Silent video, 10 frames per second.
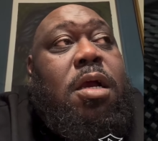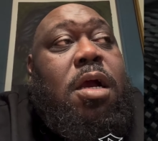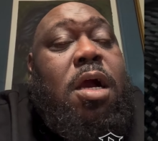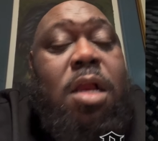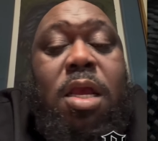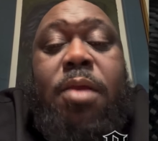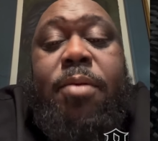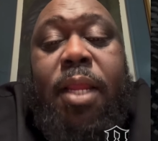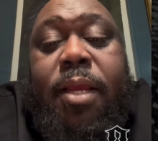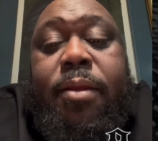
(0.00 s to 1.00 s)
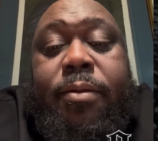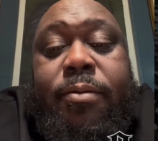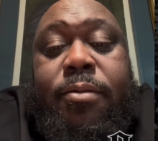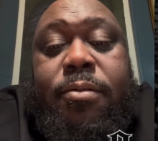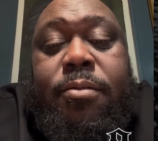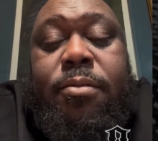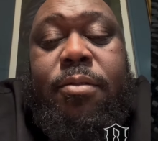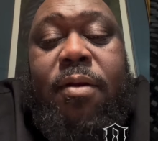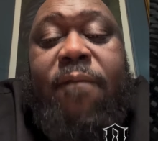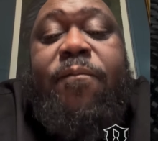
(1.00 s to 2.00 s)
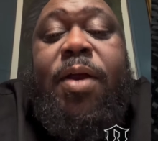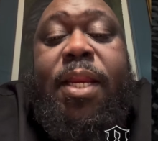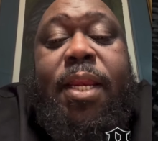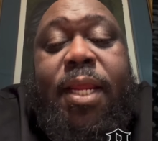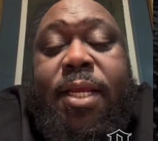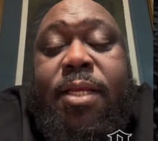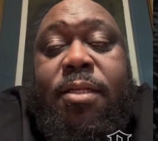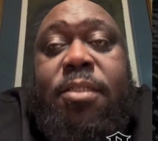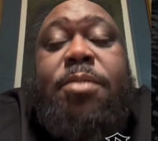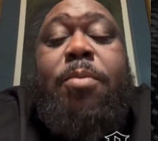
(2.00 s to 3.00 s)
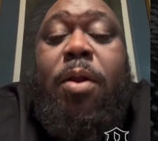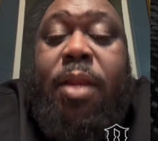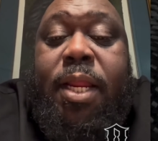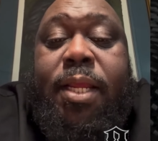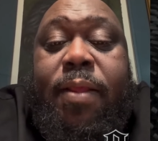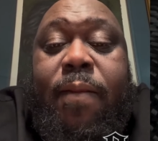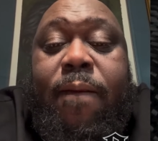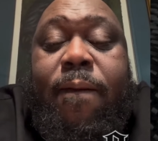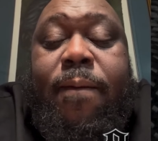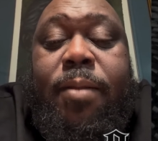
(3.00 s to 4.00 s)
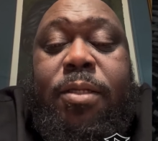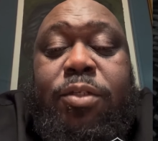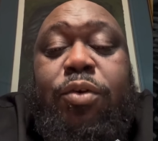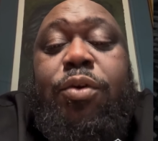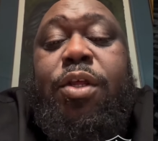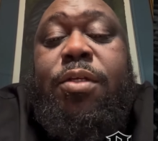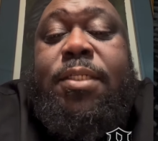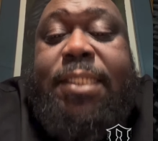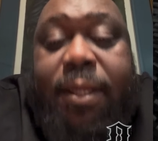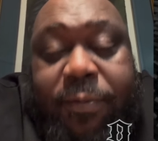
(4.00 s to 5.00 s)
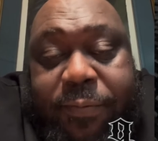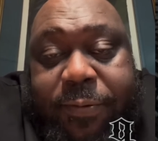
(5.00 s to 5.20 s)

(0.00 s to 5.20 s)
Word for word: a good, funny, smart, true to yourself.